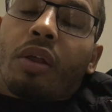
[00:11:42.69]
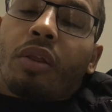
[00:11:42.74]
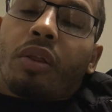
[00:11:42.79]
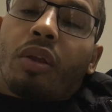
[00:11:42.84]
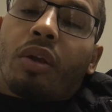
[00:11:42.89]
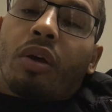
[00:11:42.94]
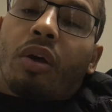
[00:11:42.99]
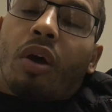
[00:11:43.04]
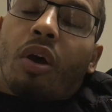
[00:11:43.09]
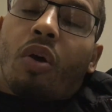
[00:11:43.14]

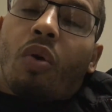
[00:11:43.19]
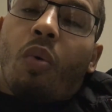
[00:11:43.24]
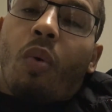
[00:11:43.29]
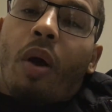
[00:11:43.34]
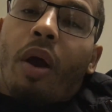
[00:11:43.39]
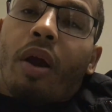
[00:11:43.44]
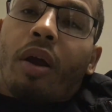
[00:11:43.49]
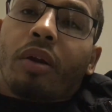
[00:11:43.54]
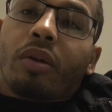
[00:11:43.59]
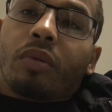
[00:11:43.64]
the
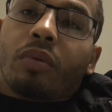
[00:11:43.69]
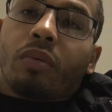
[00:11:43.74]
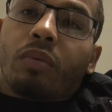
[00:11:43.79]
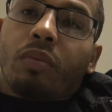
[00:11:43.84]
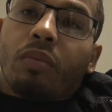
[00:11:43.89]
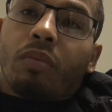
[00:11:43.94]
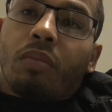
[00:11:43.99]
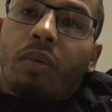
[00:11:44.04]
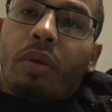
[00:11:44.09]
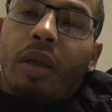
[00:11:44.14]
acquired
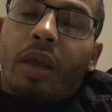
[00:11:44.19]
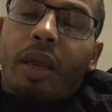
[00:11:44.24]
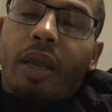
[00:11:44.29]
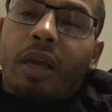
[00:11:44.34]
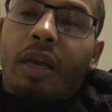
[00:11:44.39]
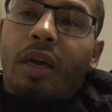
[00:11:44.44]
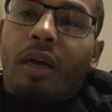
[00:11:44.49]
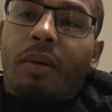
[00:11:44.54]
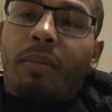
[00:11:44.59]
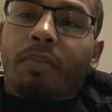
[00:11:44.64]

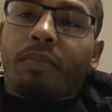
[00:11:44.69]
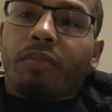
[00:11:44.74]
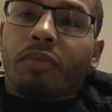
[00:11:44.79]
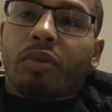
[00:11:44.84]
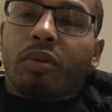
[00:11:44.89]
income